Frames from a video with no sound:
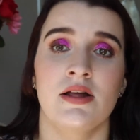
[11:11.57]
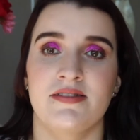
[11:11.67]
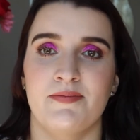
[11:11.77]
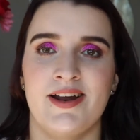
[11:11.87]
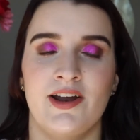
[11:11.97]

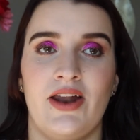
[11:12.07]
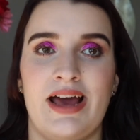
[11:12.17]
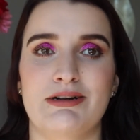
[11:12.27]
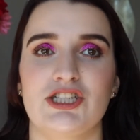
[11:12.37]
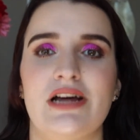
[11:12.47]
depending on
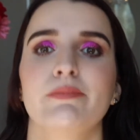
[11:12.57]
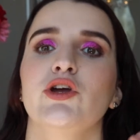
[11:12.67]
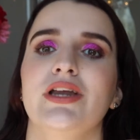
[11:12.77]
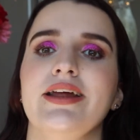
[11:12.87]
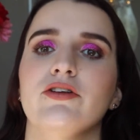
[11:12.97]
how much time
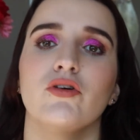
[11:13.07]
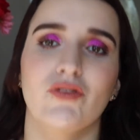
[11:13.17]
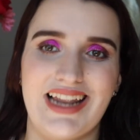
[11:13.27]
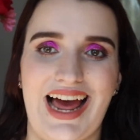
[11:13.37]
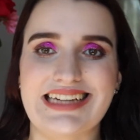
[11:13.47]
you need to
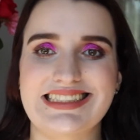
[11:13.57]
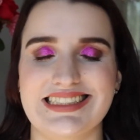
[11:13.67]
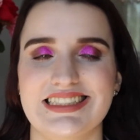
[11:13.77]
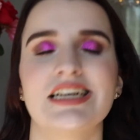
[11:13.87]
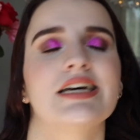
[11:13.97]

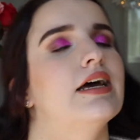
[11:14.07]
relax.